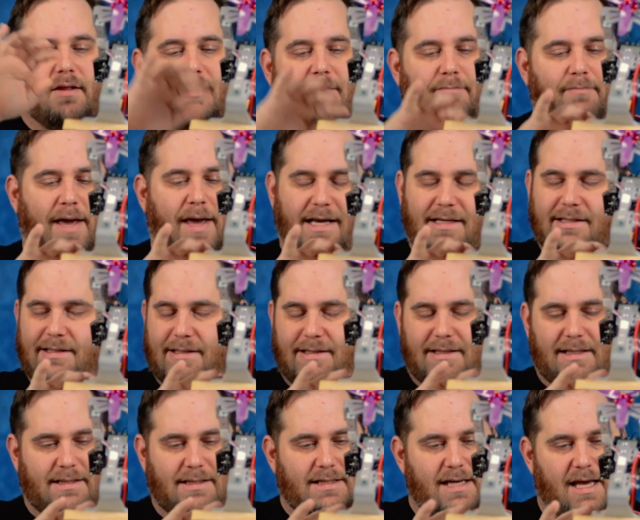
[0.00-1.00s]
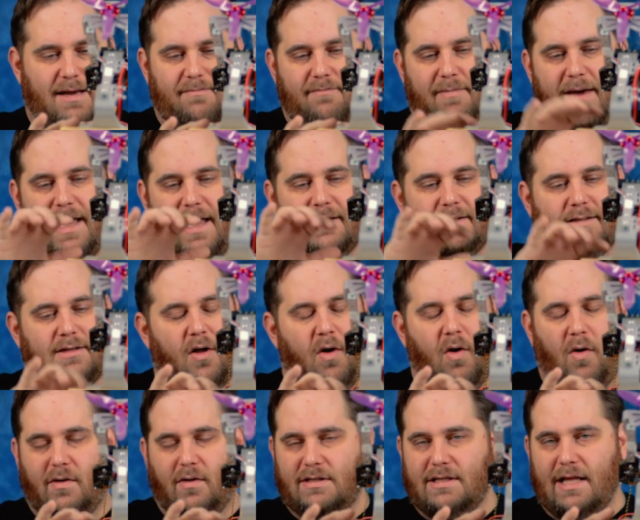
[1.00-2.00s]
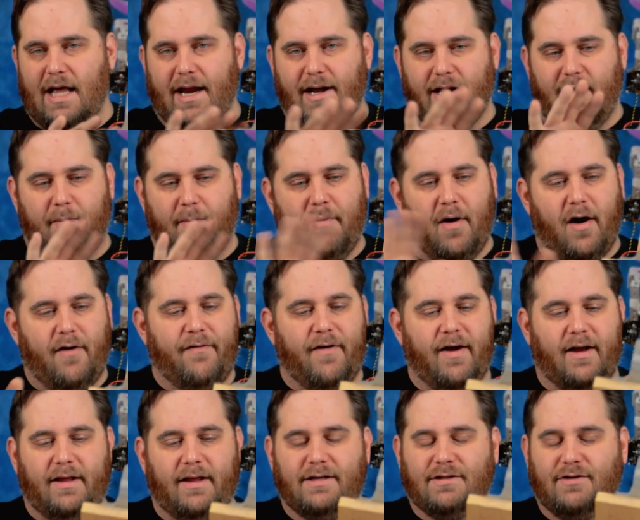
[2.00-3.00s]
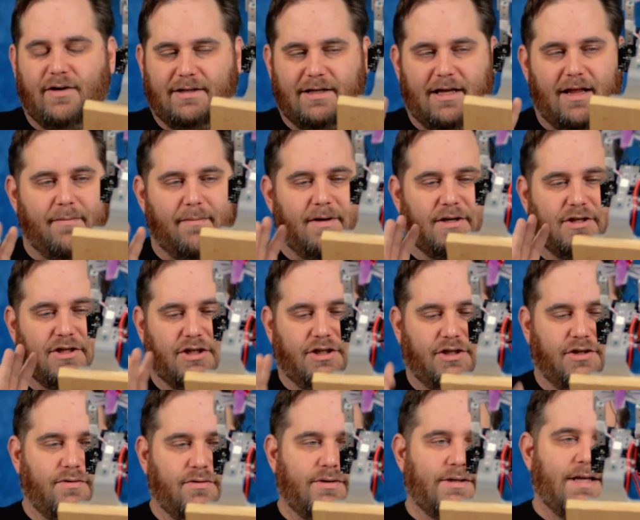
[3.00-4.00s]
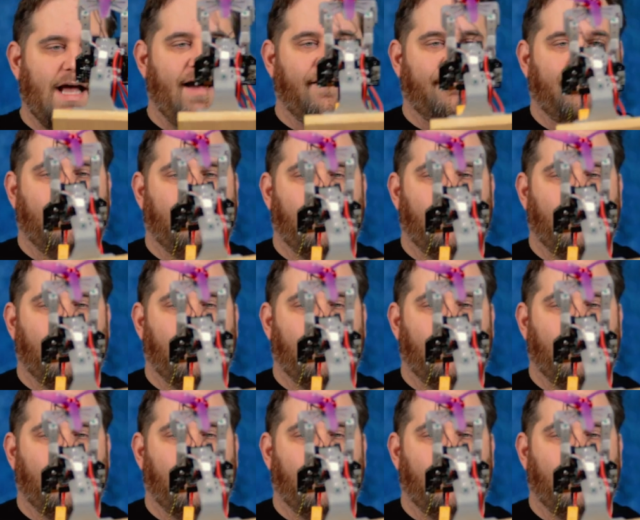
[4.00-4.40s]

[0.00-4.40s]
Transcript: The base is the same base. The holes lined up perfectly. So I said, let me just use that